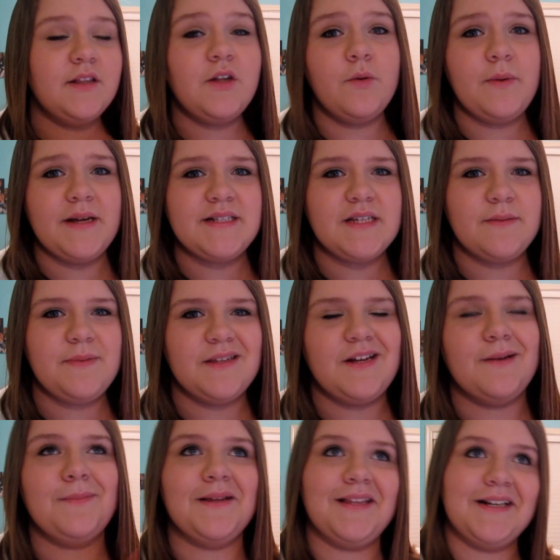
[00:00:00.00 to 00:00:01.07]
Lil Wayne's going to be
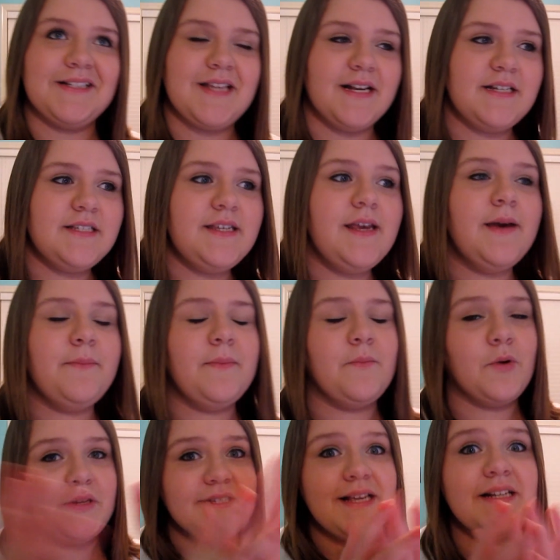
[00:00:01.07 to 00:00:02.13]
there. I'm not that excited to see him.
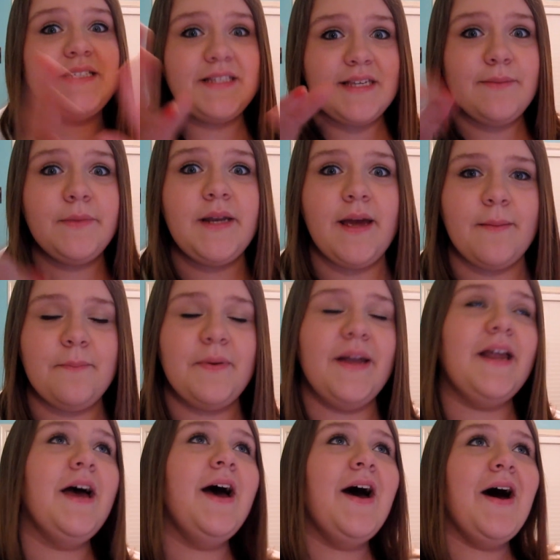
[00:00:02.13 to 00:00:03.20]
I'm more excited to see Eminem.
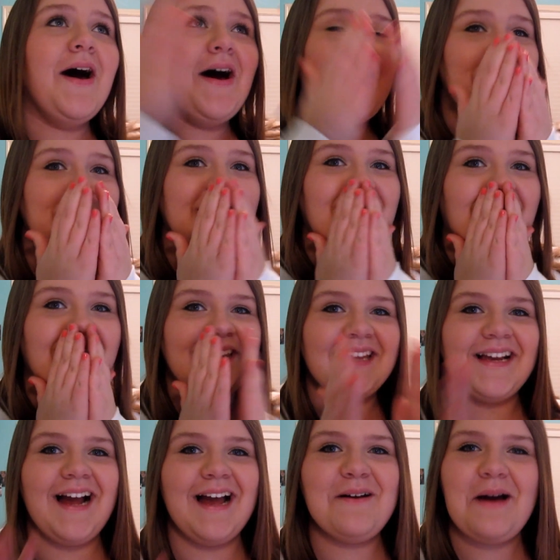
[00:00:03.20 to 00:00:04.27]
But, oh my god,
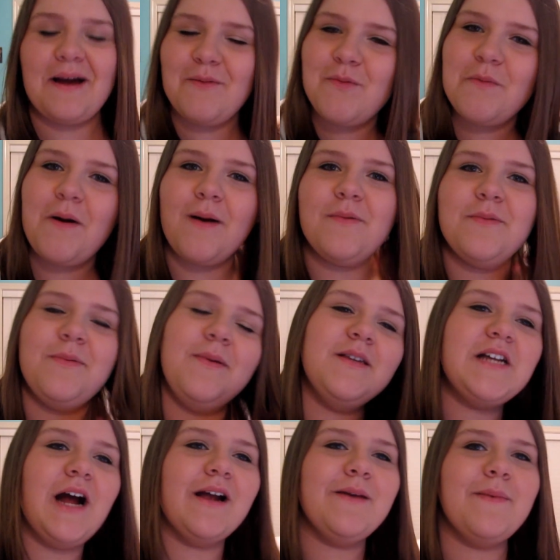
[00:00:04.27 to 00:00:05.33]
like, I will probably be
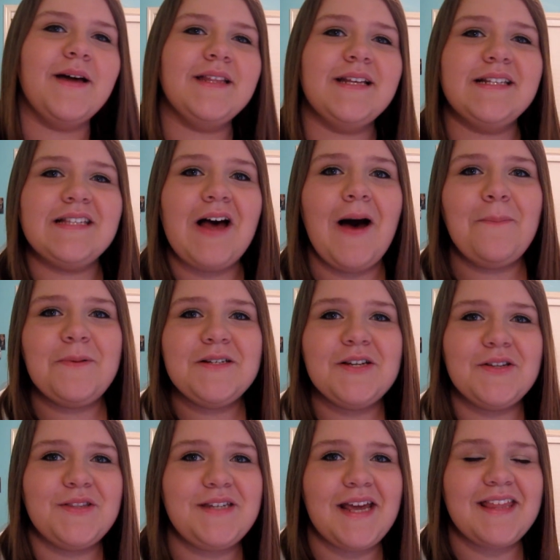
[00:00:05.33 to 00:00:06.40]
talking about this up
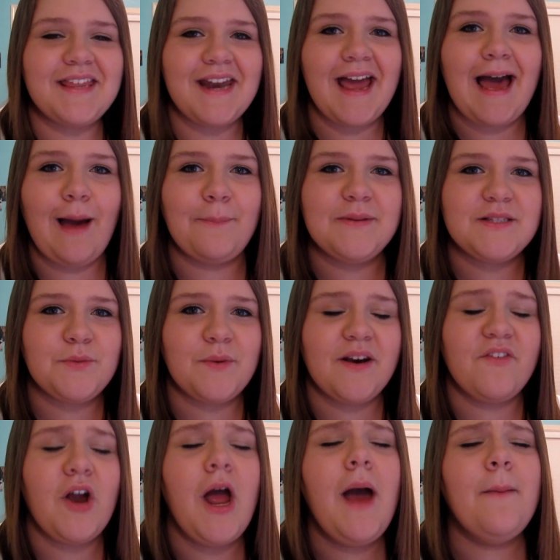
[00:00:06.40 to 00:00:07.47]
until the day that it happens or
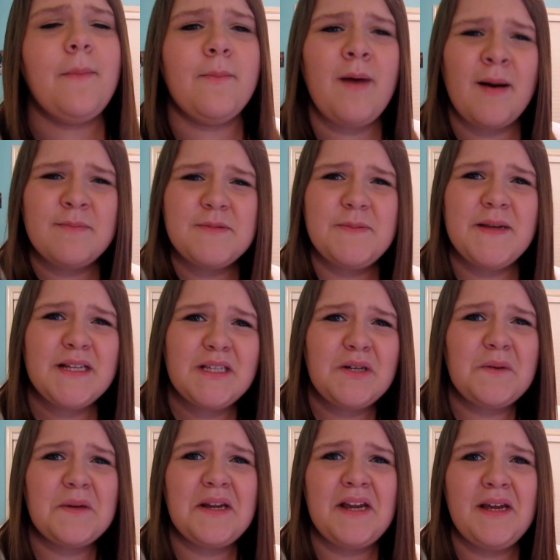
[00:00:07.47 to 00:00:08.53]
whatever. My mom's being a
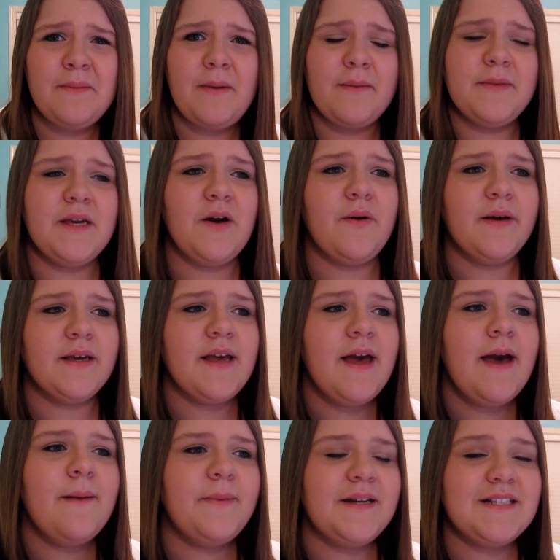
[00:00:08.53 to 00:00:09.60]
little about me going,
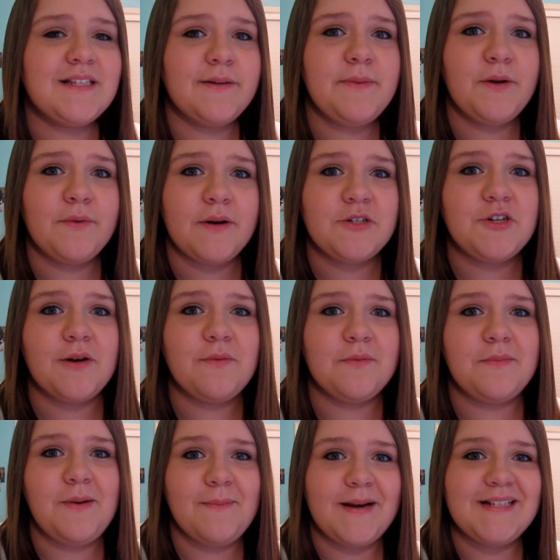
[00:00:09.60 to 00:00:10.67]
but it's going to be a road trip
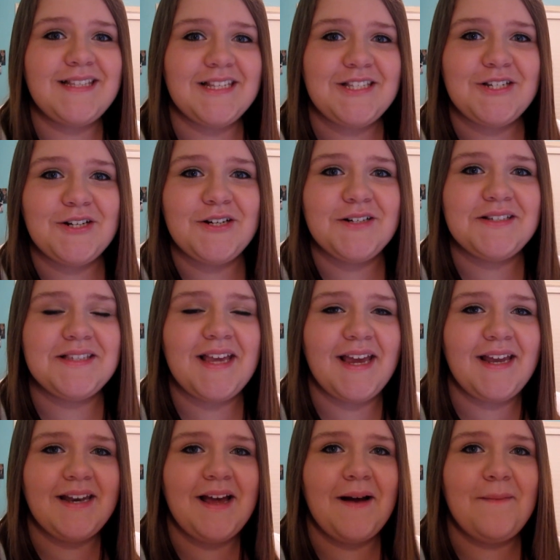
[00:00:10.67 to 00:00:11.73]
with me and my sisters
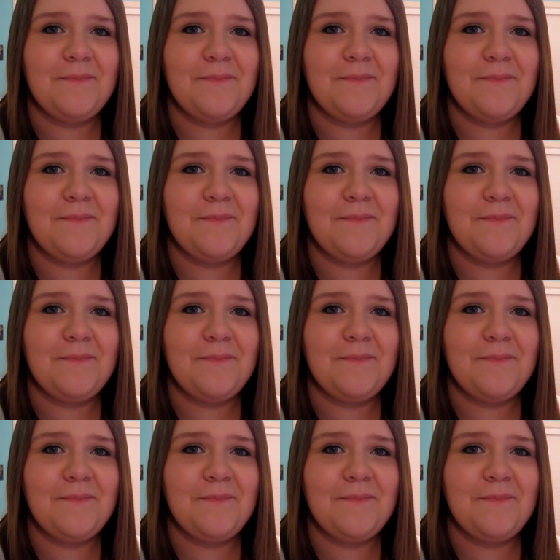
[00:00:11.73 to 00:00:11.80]
and